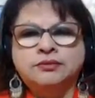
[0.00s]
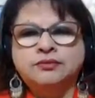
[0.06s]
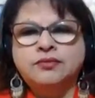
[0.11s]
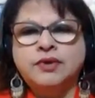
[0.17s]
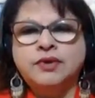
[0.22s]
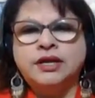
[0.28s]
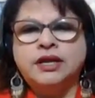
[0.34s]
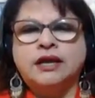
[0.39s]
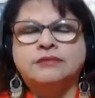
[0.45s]

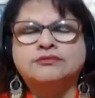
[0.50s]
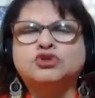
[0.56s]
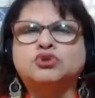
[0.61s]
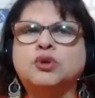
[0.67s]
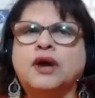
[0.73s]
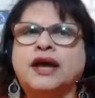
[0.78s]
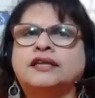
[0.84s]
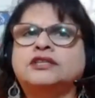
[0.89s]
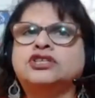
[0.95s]
when I'm
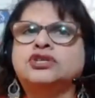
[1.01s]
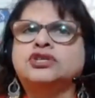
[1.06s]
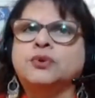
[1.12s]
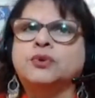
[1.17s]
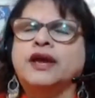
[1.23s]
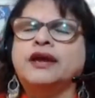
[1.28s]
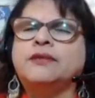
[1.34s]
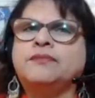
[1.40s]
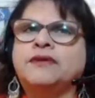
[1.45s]
trying to
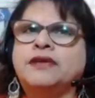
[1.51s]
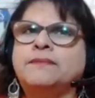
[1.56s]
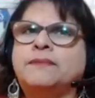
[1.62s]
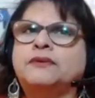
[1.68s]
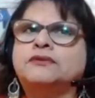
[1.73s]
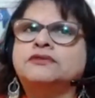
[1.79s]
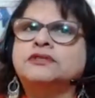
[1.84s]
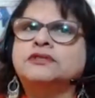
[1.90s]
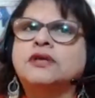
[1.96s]
grade
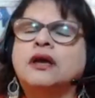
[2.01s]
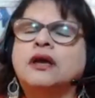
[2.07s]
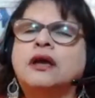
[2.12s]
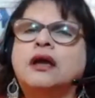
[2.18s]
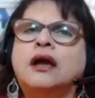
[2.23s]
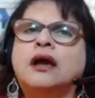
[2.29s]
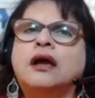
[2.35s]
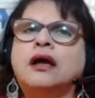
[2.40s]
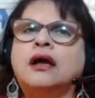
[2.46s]
people's
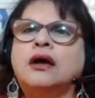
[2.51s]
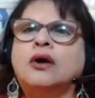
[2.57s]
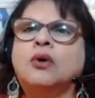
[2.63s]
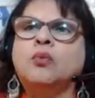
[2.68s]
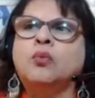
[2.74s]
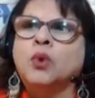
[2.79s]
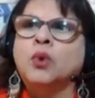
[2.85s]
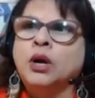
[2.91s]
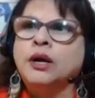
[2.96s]

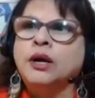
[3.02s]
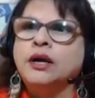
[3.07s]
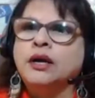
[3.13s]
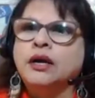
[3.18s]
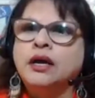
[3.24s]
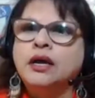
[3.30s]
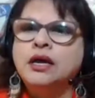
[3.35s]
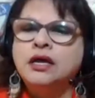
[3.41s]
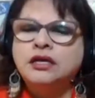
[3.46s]

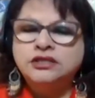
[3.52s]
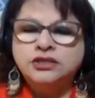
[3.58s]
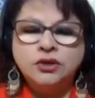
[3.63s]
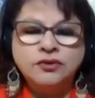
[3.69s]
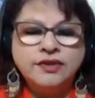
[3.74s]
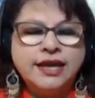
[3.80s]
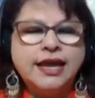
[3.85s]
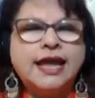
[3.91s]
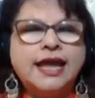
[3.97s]
work.
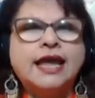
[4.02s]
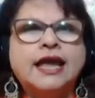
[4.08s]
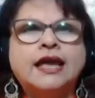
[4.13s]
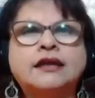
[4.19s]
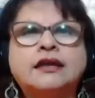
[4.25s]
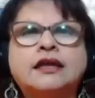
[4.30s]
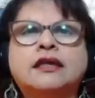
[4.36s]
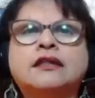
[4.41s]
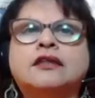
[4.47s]
So they
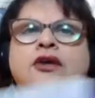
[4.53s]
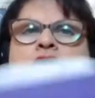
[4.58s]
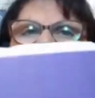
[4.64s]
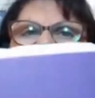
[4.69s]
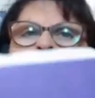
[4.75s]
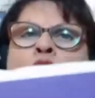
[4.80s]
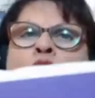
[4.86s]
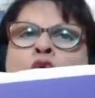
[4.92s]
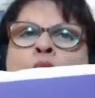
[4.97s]
hand in their
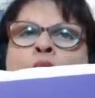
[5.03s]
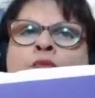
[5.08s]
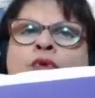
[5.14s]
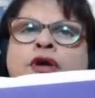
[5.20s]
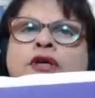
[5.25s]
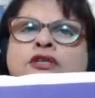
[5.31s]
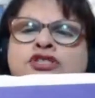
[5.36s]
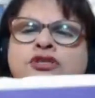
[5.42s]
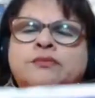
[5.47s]

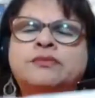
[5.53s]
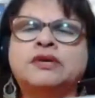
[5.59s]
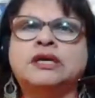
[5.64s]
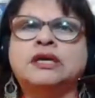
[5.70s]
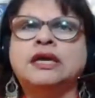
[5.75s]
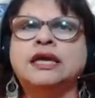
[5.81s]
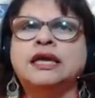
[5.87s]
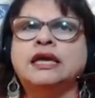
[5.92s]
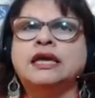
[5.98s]
homework to
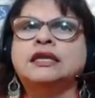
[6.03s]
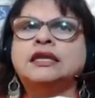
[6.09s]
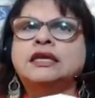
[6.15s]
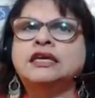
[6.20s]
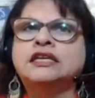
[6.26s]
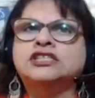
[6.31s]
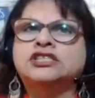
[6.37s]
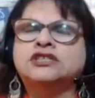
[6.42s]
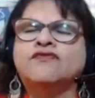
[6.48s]
me in
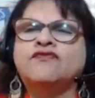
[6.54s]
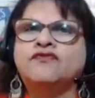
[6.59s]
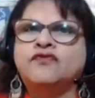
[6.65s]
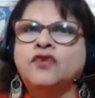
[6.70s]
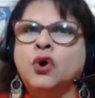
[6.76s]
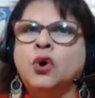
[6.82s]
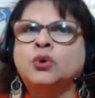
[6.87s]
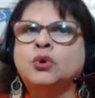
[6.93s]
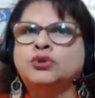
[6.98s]
each
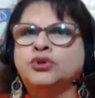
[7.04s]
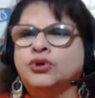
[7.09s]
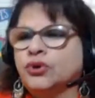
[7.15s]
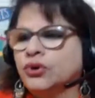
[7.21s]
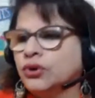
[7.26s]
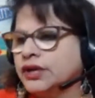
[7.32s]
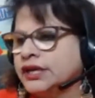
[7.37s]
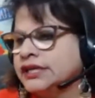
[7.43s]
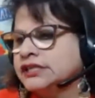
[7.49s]

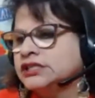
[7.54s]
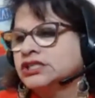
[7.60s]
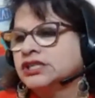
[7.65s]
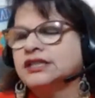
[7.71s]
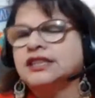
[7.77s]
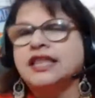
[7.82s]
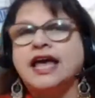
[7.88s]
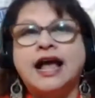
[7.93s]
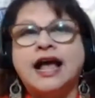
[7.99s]
folder, each
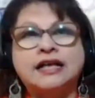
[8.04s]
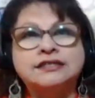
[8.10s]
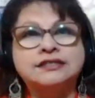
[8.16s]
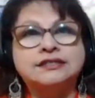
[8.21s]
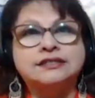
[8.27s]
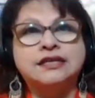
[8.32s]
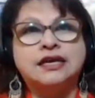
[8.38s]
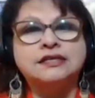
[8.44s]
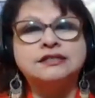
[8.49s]
class
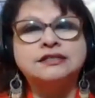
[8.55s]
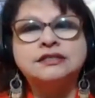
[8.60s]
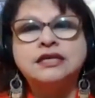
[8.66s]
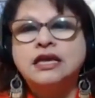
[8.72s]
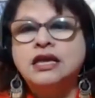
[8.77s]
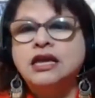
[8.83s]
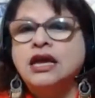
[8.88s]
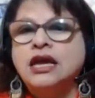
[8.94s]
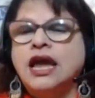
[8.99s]
does,
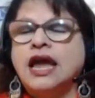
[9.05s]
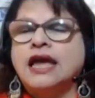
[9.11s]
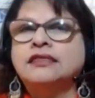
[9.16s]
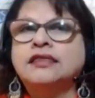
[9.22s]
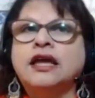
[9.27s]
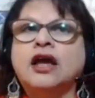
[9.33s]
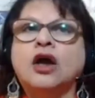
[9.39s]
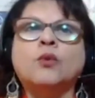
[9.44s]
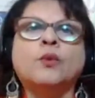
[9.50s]
and
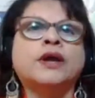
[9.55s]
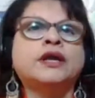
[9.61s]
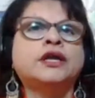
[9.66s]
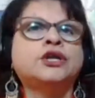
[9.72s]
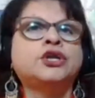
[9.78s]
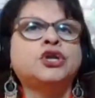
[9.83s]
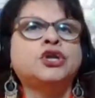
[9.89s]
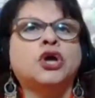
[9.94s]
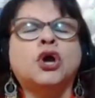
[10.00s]
they
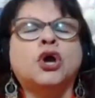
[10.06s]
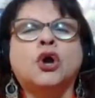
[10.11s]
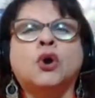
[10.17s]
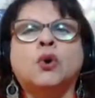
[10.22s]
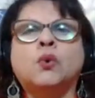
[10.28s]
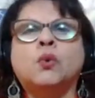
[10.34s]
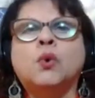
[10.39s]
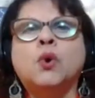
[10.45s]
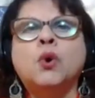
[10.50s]
already
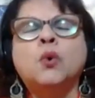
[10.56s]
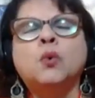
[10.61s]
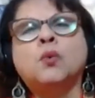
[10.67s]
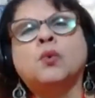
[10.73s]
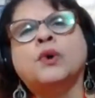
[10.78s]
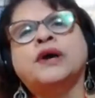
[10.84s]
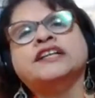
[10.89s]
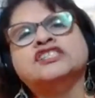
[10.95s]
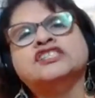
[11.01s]
know
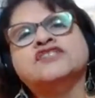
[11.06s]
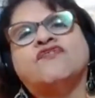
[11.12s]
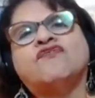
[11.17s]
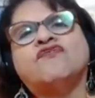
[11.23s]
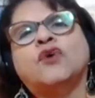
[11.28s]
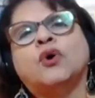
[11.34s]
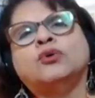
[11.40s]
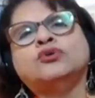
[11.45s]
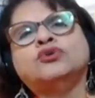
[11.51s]
which
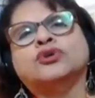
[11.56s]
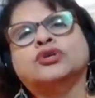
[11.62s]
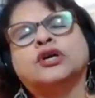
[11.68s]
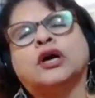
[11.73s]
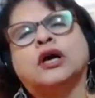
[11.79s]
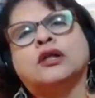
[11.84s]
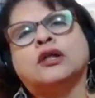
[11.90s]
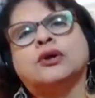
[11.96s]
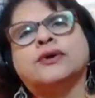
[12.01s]
folder
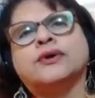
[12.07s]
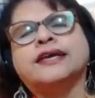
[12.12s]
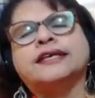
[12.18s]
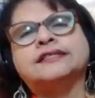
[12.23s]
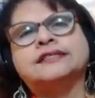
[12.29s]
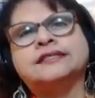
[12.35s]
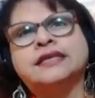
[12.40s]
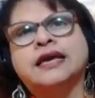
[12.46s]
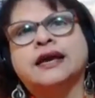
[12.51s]
color
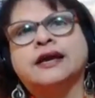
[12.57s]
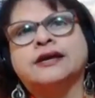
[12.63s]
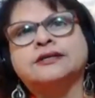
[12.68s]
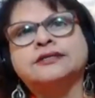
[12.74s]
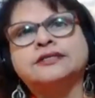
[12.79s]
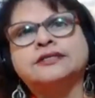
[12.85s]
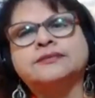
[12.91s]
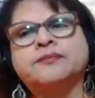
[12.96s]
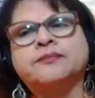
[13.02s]
is
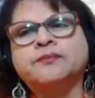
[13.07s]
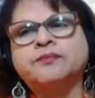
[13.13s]
theirs.